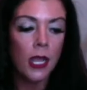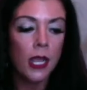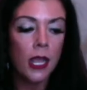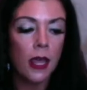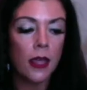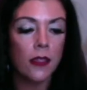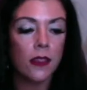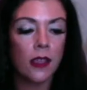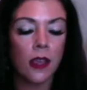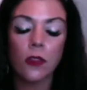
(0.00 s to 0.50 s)

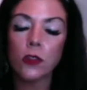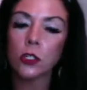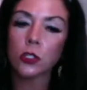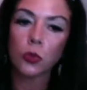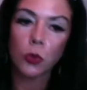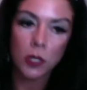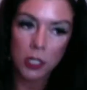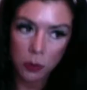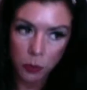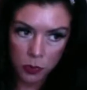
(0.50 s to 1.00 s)
the other
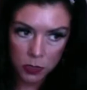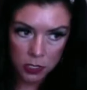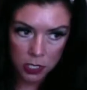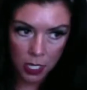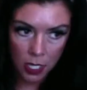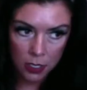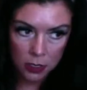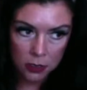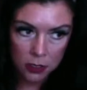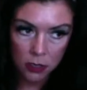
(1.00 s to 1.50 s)
20%,
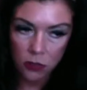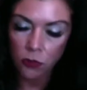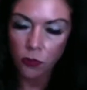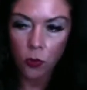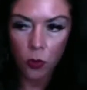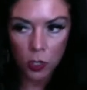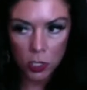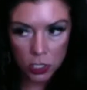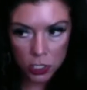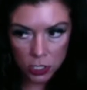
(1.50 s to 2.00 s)

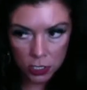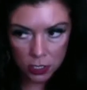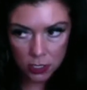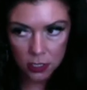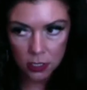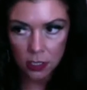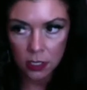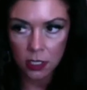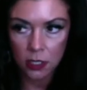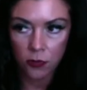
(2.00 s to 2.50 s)

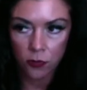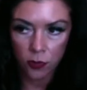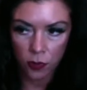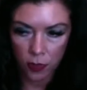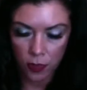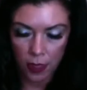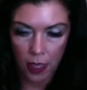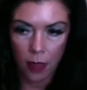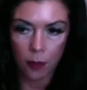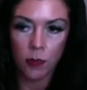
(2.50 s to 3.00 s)
unfortunately for
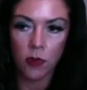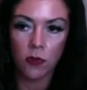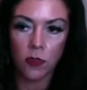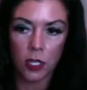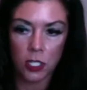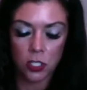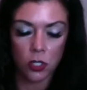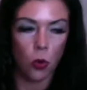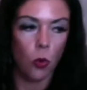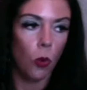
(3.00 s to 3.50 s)
them, if
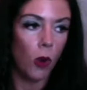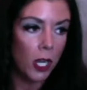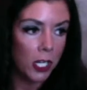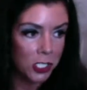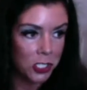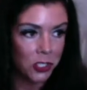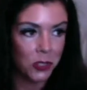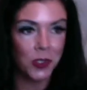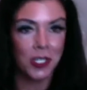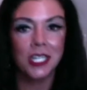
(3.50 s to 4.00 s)
they don't want to
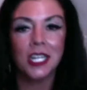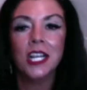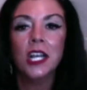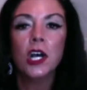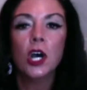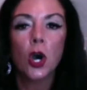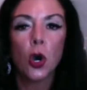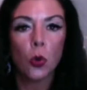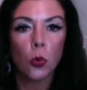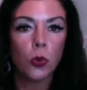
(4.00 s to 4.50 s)
do it,
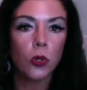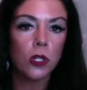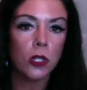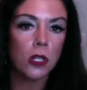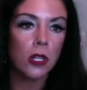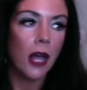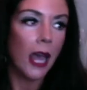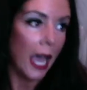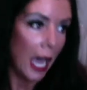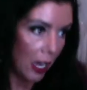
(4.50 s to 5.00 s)

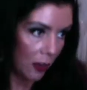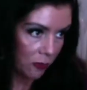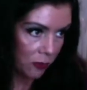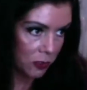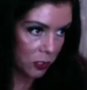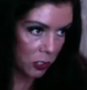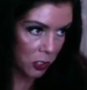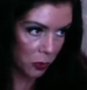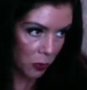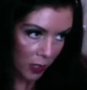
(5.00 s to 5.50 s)
will have
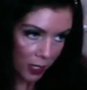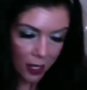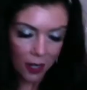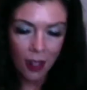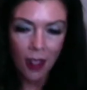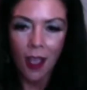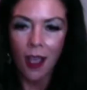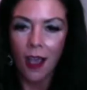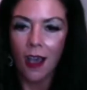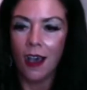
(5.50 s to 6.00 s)
to do it.
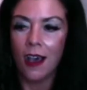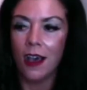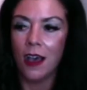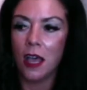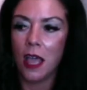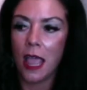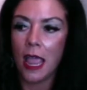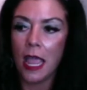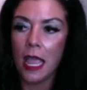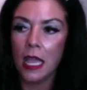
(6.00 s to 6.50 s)

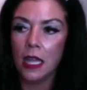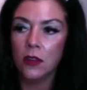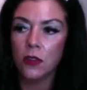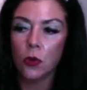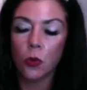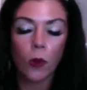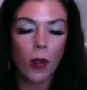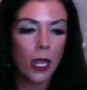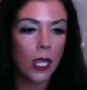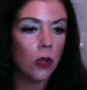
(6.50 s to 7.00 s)
And the
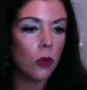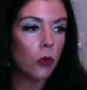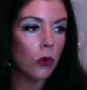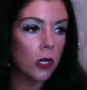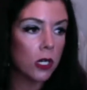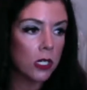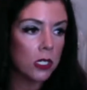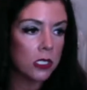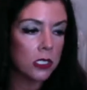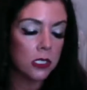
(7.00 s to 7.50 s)
way it
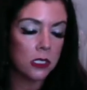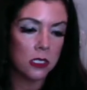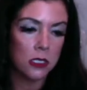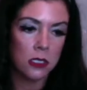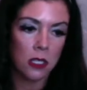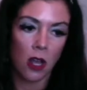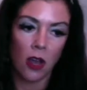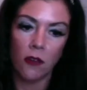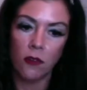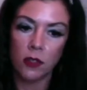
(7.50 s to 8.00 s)
works is
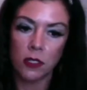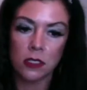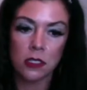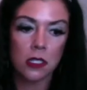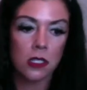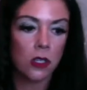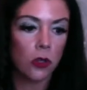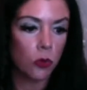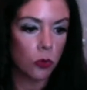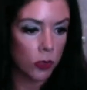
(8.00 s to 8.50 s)

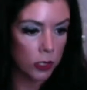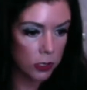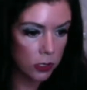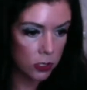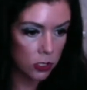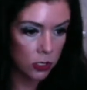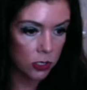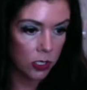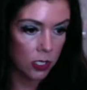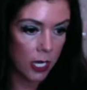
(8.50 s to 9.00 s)
obviously a
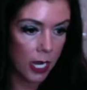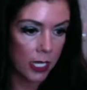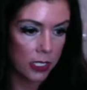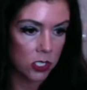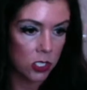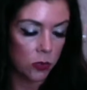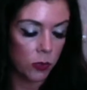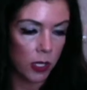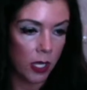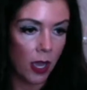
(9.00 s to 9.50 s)
realtor has
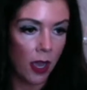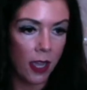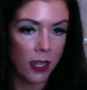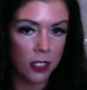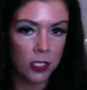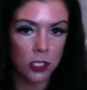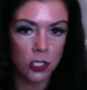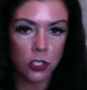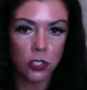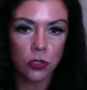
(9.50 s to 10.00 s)
to be
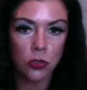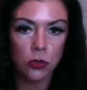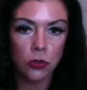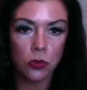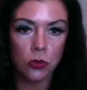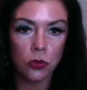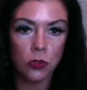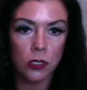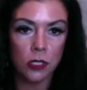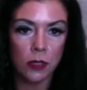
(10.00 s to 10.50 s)
hired
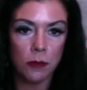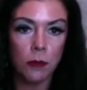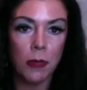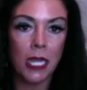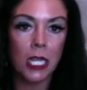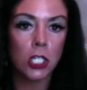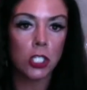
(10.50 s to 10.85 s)
to make